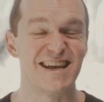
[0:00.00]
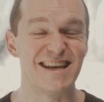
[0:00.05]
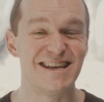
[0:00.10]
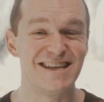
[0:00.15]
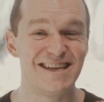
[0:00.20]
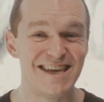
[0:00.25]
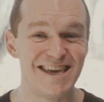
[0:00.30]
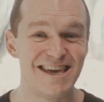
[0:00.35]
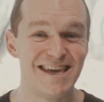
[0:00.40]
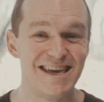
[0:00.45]

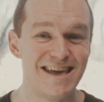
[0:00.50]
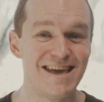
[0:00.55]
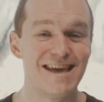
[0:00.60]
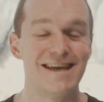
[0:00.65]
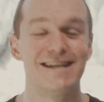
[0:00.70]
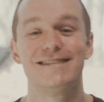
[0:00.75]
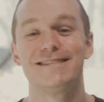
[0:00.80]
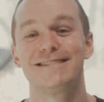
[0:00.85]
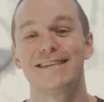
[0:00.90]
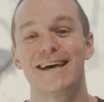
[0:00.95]
and key
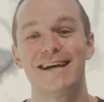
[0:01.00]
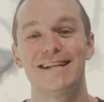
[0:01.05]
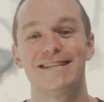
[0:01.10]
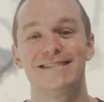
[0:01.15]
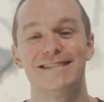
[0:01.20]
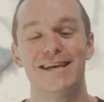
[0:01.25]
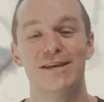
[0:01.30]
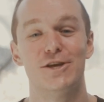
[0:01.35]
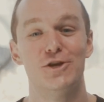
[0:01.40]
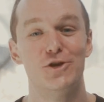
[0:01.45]
insights
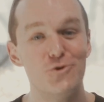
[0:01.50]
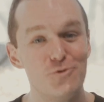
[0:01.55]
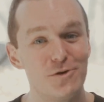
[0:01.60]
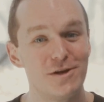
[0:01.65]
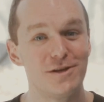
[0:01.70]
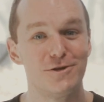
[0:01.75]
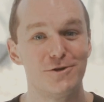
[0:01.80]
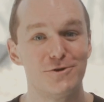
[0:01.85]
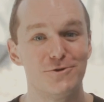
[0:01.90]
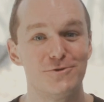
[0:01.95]
that you
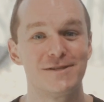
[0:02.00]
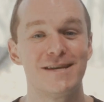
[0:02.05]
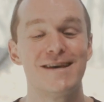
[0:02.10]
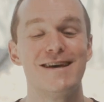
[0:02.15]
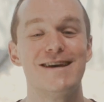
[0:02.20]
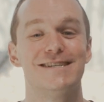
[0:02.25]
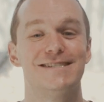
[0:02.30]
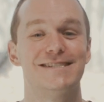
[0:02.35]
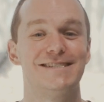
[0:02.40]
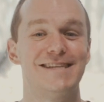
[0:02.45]
can use
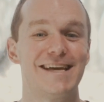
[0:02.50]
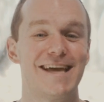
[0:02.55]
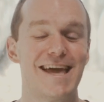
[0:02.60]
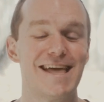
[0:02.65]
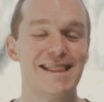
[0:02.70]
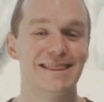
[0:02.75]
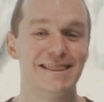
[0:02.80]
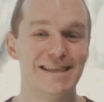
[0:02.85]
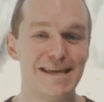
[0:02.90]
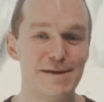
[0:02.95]
to take a
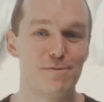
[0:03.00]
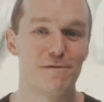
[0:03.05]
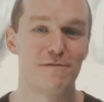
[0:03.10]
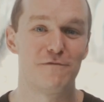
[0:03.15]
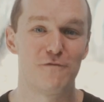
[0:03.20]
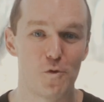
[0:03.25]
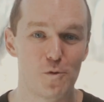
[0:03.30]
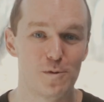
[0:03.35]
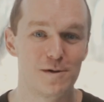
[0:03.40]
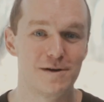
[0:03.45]
leap
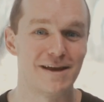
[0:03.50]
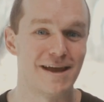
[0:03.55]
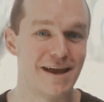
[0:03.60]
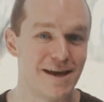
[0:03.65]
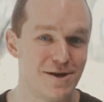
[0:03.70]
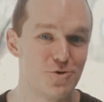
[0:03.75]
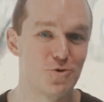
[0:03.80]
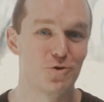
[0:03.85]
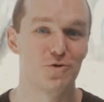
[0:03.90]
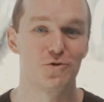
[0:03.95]
forward
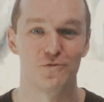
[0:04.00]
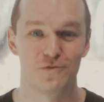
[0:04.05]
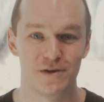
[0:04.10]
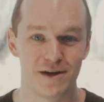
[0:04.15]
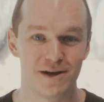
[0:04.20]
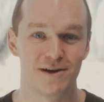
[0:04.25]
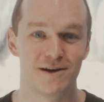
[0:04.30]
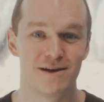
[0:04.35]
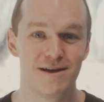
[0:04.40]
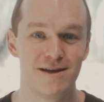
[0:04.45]
in your
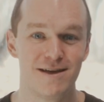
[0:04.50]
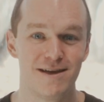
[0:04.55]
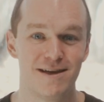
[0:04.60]
career.